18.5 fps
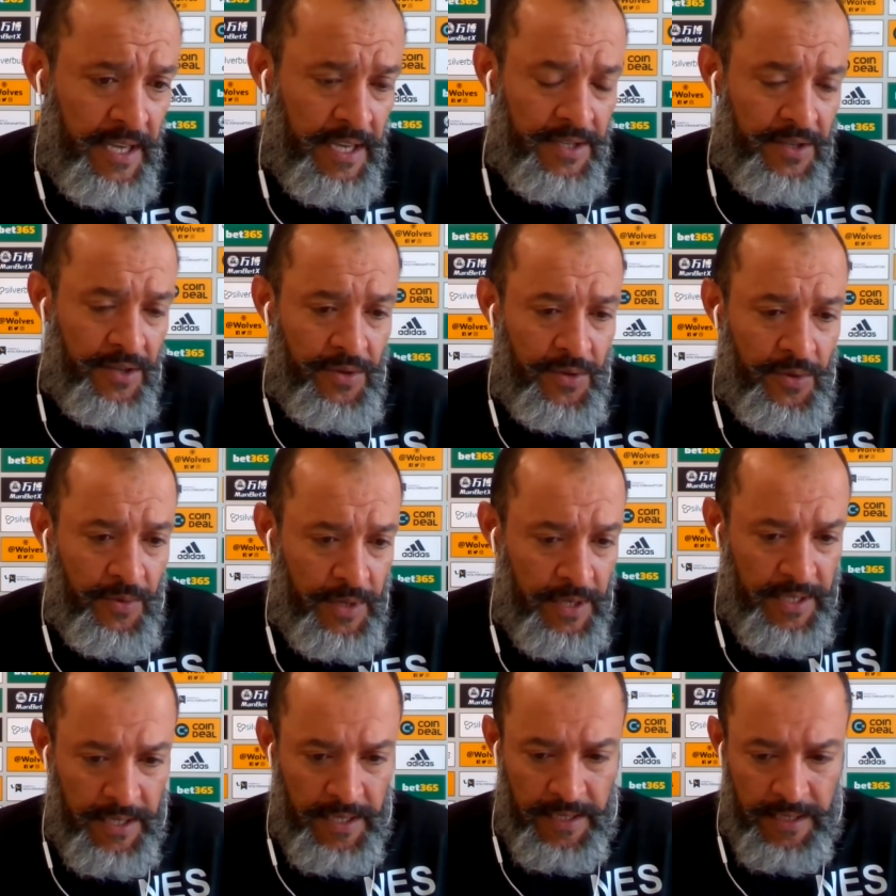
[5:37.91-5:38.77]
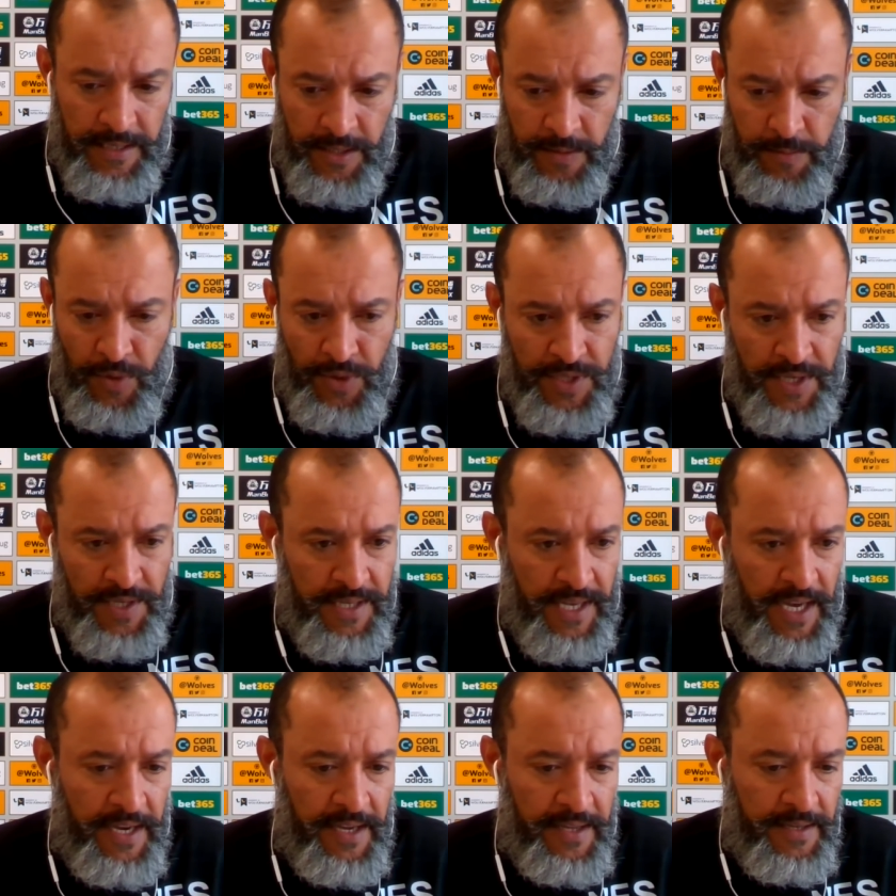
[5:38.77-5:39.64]
has to do with small
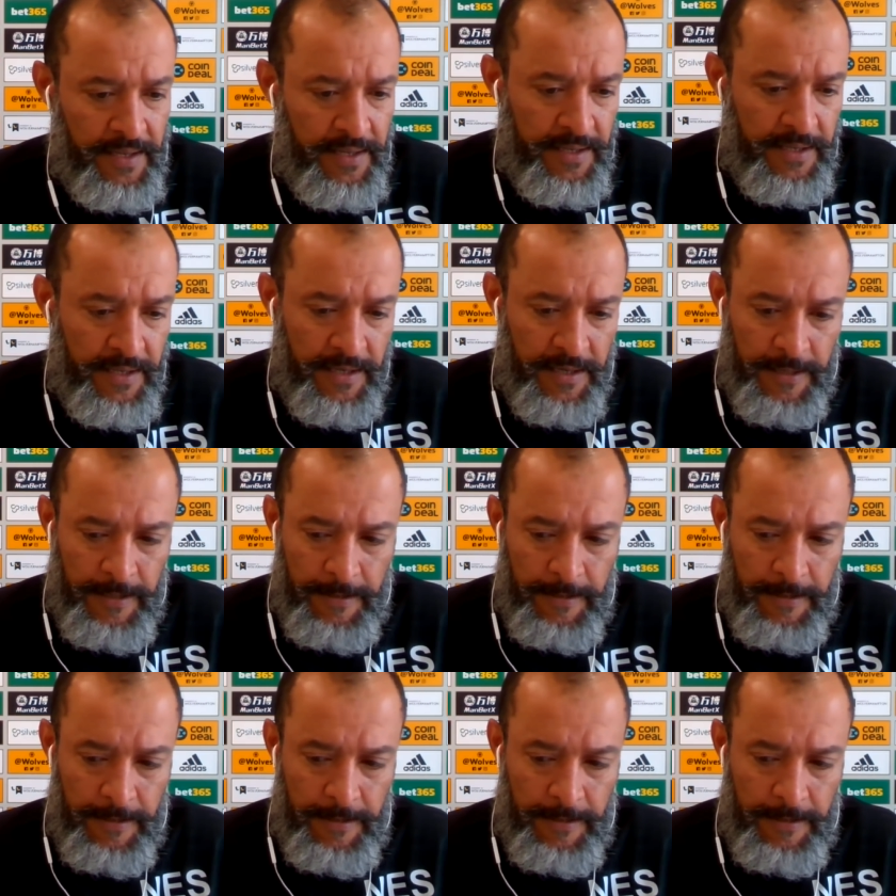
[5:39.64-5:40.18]
societies.